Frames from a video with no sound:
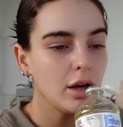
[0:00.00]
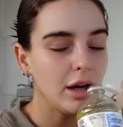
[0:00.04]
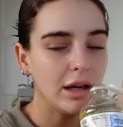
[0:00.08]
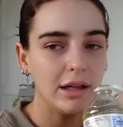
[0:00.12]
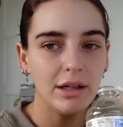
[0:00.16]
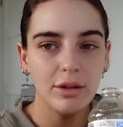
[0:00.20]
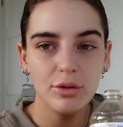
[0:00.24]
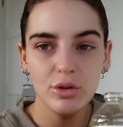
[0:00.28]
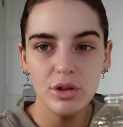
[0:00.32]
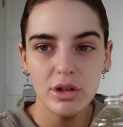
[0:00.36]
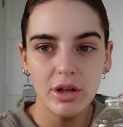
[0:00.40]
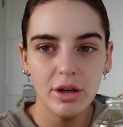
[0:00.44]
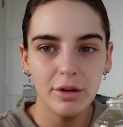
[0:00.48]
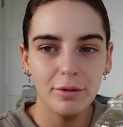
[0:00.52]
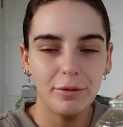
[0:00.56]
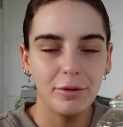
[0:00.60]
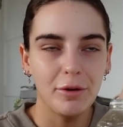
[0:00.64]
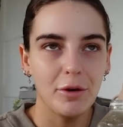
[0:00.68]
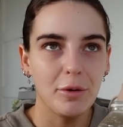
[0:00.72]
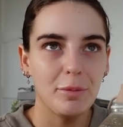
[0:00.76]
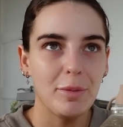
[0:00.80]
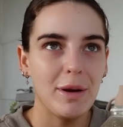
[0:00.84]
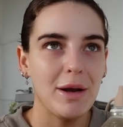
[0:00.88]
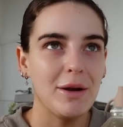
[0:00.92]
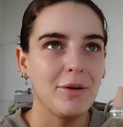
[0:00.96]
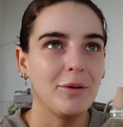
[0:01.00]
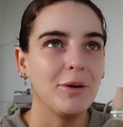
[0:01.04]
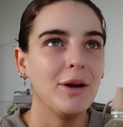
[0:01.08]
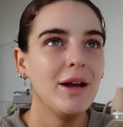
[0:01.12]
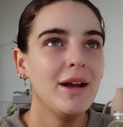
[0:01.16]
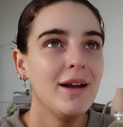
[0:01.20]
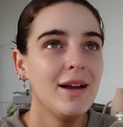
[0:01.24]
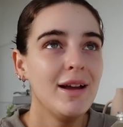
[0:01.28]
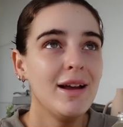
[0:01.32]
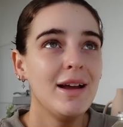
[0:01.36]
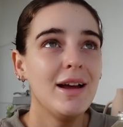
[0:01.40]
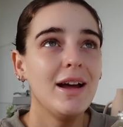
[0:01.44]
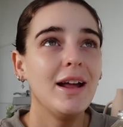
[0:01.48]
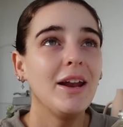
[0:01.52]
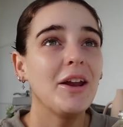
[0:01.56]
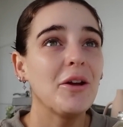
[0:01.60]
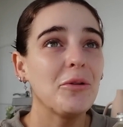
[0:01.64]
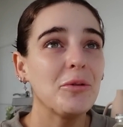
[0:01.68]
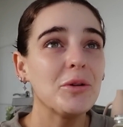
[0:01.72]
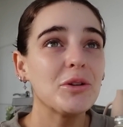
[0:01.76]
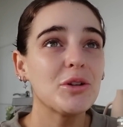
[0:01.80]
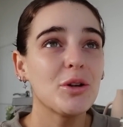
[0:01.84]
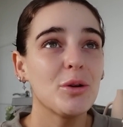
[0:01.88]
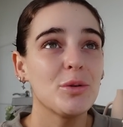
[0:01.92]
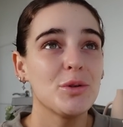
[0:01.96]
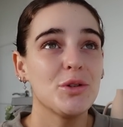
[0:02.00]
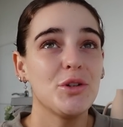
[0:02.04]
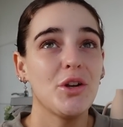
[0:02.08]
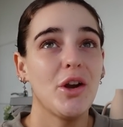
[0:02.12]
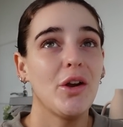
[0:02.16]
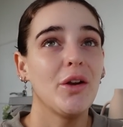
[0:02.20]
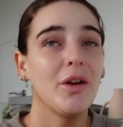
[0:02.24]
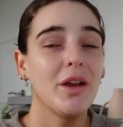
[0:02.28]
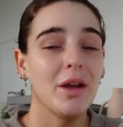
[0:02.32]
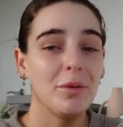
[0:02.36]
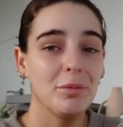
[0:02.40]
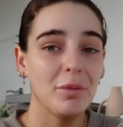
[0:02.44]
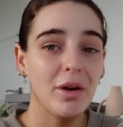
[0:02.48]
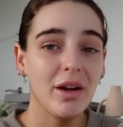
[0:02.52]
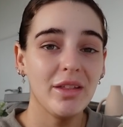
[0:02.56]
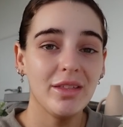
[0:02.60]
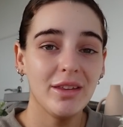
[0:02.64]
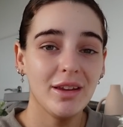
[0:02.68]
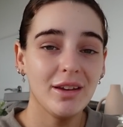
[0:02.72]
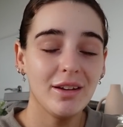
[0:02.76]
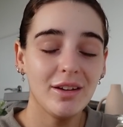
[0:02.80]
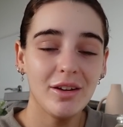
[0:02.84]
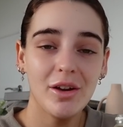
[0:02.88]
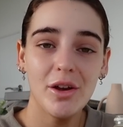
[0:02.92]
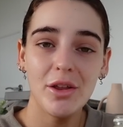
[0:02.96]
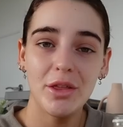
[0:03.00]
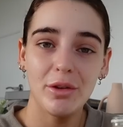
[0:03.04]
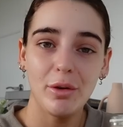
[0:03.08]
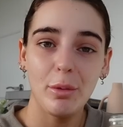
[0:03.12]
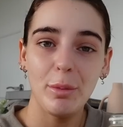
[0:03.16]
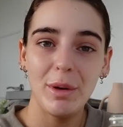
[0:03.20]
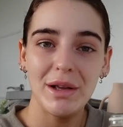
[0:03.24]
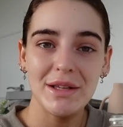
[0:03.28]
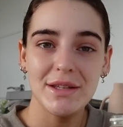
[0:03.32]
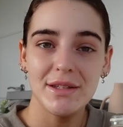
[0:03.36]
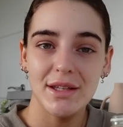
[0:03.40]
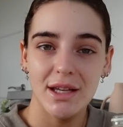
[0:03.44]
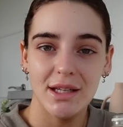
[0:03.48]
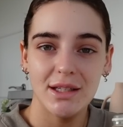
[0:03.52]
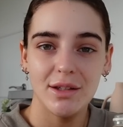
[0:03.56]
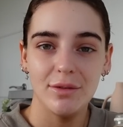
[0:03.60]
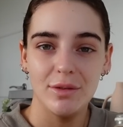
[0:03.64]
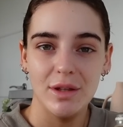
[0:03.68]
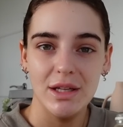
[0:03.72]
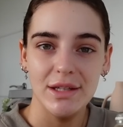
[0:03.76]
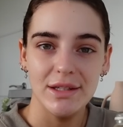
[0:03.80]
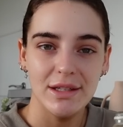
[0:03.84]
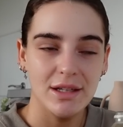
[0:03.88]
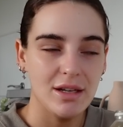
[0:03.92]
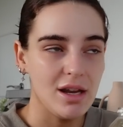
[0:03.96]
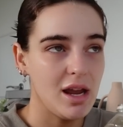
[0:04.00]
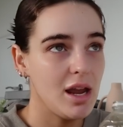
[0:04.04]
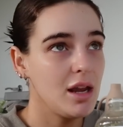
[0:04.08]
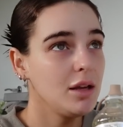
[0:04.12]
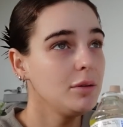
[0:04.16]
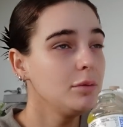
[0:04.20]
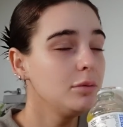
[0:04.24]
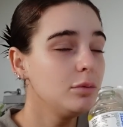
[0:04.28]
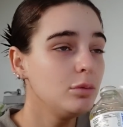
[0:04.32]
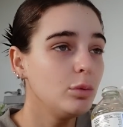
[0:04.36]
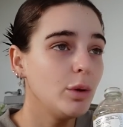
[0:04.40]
I literally go through about, and I wish I was joking, but I think I go through about 6 of these a day,